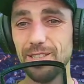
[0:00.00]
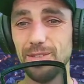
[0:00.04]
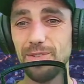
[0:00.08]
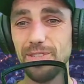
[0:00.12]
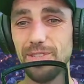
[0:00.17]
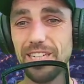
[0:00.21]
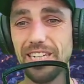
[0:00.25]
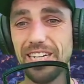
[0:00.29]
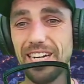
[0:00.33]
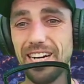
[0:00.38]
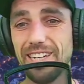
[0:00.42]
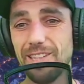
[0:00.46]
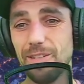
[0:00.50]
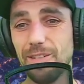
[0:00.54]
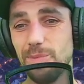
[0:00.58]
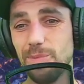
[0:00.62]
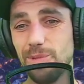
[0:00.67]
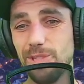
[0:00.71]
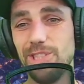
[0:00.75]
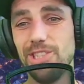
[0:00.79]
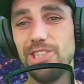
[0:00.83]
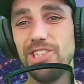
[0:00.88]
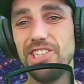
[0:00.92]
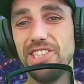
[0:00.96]
you got the
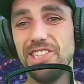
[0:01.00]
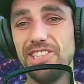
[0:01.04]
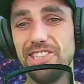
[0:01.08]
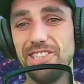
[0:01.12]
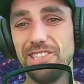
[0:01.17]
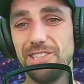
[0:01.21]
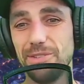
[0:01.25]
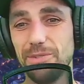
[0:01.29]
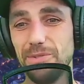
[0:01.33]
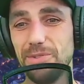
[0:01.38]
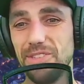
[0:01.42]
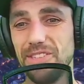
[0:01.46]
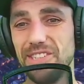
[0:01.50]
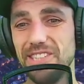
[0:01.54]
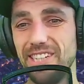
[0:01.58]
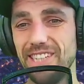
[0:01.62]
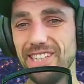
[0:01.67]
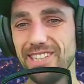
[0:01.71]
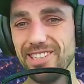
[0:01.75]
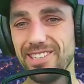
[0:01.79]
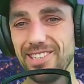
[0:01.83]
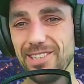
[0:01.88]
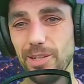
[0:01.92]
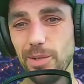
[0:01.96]
munchies and you're visiting
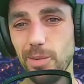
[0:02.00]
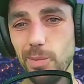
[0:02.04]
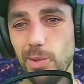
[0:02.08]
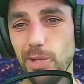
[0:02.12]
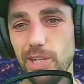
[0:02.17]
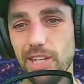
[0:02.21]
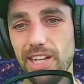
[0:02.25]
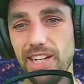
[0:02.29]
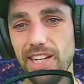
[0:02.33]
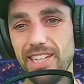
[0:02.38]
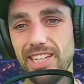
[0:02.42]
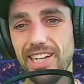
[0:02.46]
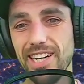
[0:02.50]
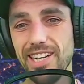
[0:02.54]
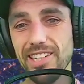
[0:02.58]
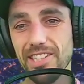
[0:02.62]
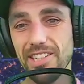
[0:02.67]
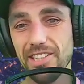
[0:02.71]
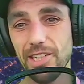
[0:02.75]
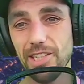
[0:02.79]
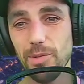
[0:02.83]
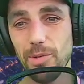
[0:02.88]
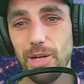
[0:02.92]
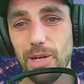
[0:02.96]
Subway and he asks
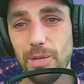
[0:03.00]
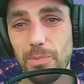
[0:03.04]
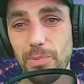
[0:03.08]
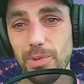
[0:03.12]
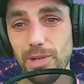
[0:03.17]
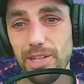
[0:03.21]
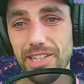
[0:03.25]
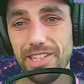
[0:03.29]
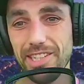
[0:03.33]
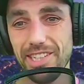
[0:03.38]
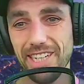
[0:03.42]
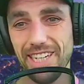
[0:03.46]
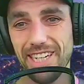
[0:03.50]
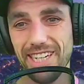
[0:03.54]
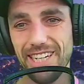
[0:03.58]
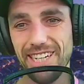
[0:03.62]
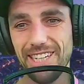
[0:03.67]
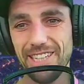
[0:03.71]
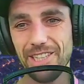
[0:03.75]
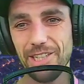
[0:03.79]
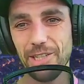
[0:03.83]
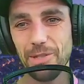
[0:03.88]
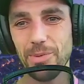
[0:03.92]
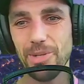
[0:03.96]
you what bread you got, do
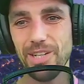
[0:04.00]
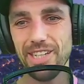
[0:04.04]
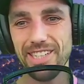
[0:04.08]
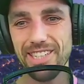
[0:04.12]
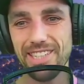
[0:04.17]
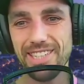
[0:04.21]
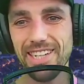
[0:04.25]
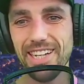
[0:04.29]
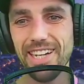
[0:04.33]
you want,